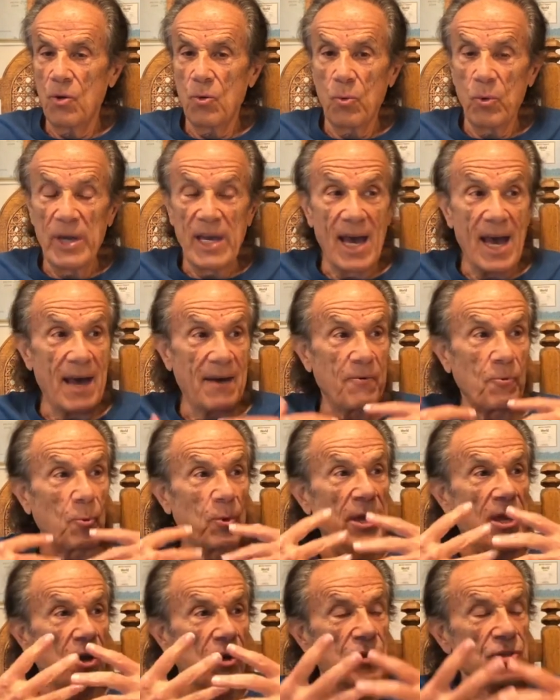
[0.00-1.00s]
We
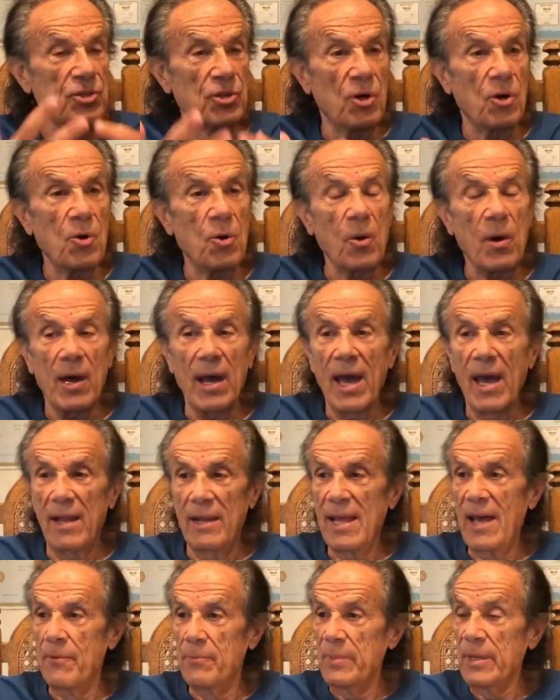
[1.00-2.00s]
are so, and
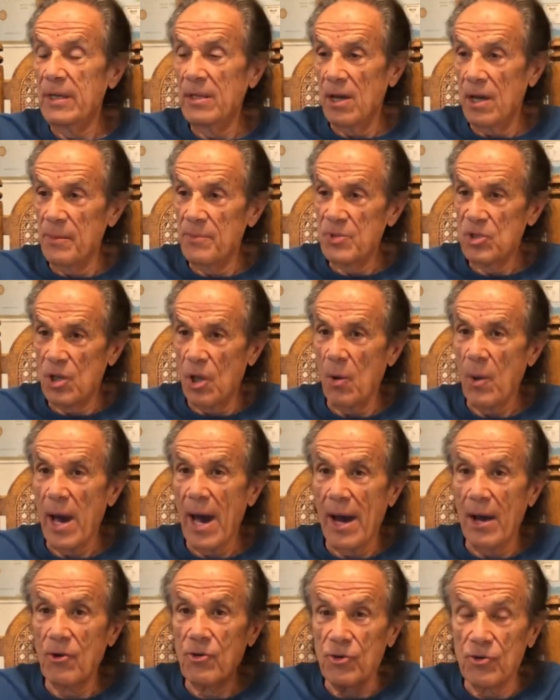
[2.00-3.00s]
have become so
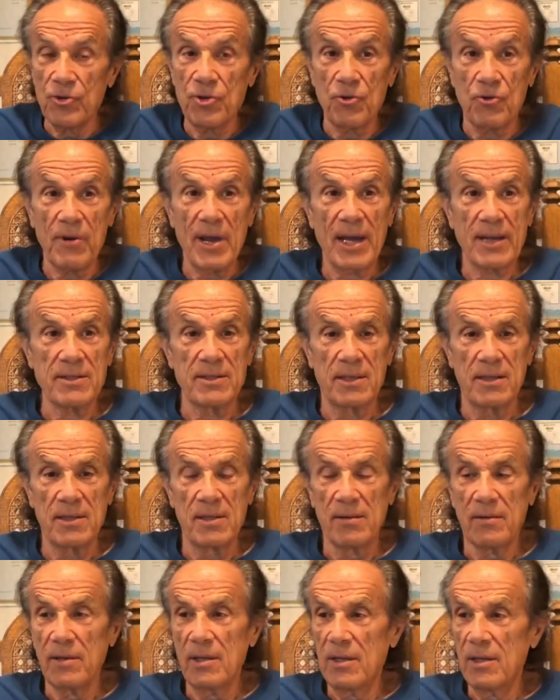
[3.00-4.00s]
outer directed,
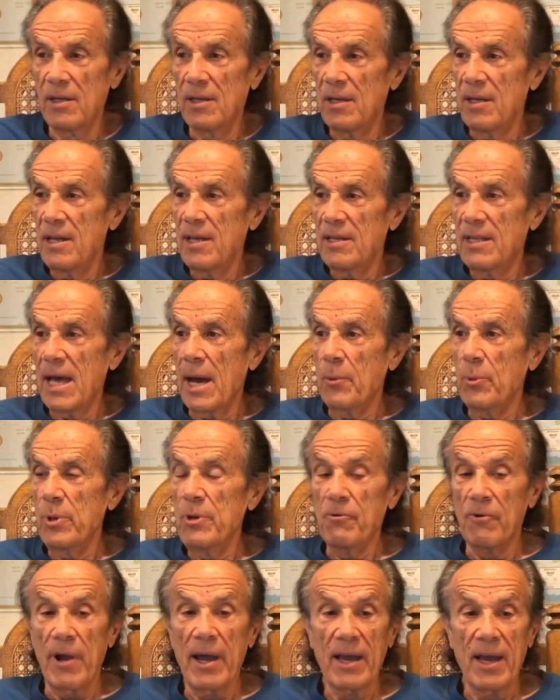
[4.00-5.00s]
that we
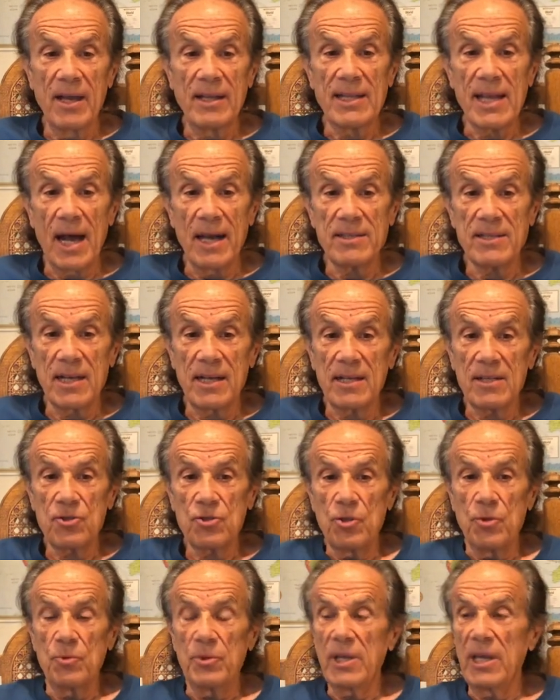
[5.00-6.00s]
recognize that
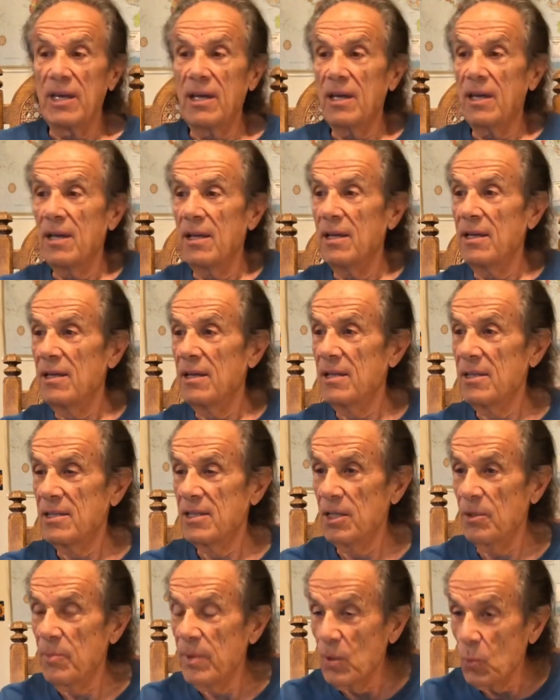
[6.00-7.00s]
it's unique
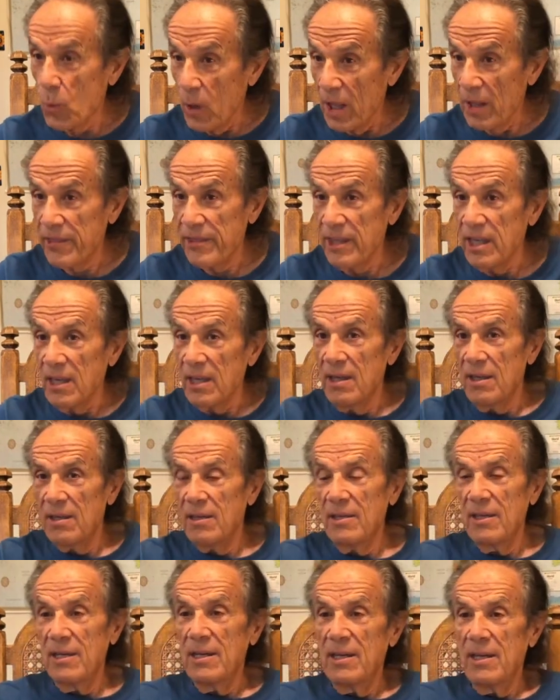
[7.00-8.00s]
to be wealthy.
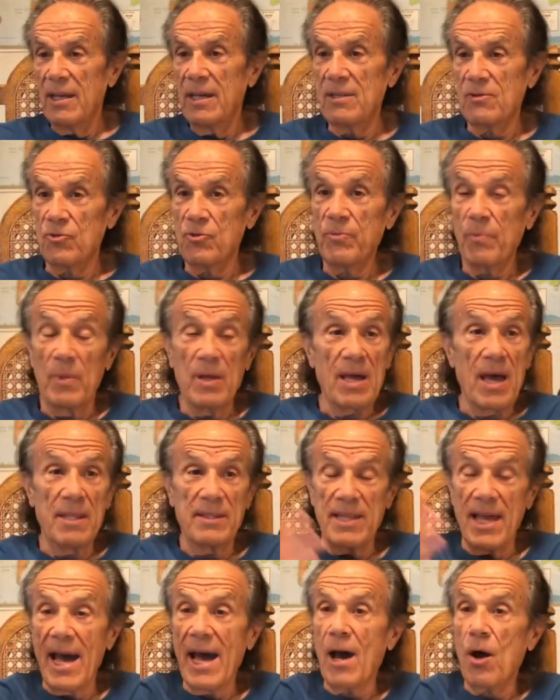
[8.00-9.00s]

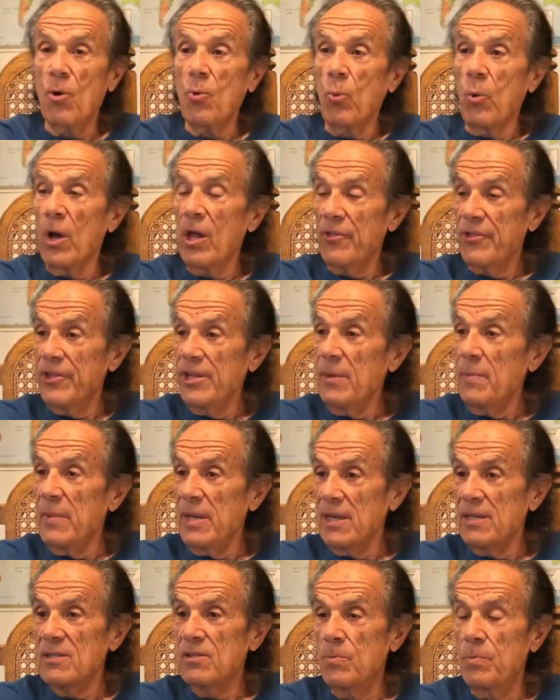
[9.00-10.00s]
And now wealthy
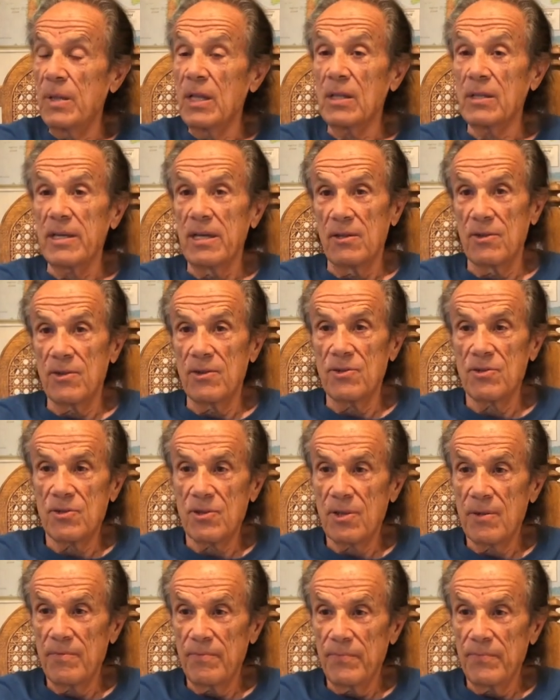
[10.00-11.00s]
means
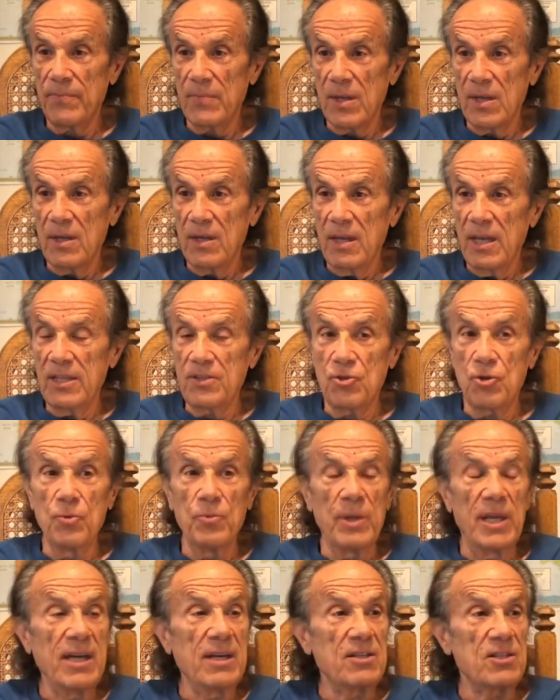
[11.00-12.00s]
billions. It's
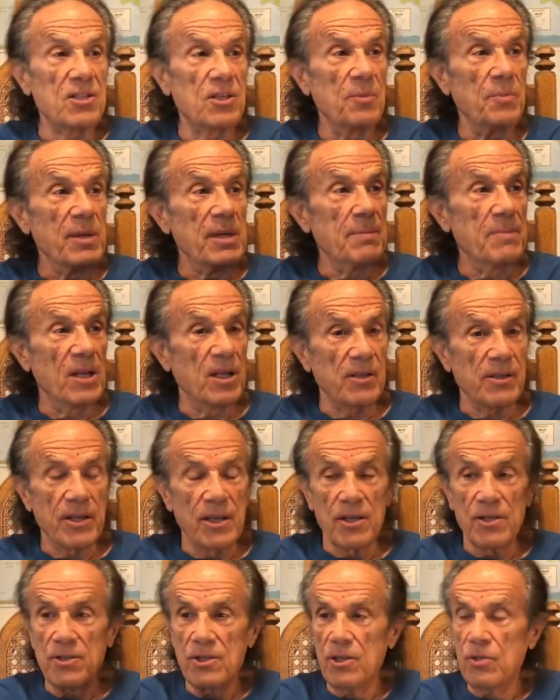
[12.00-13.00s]
unique to be
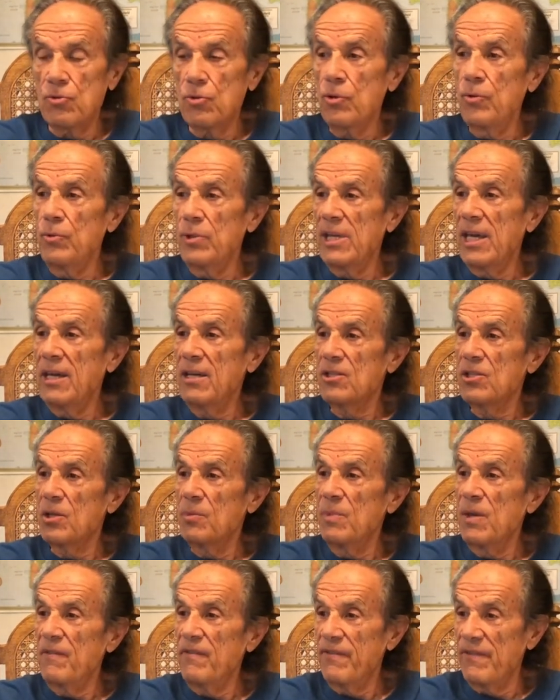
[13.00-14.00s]
billions. It's unique to
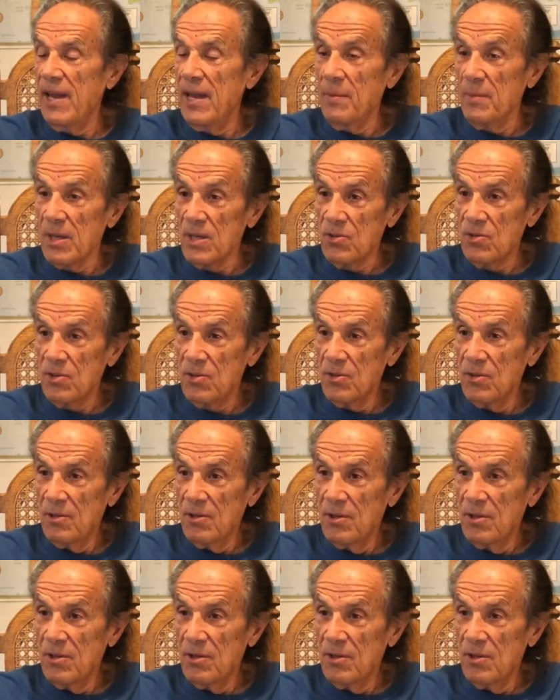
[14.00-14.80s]
be famous.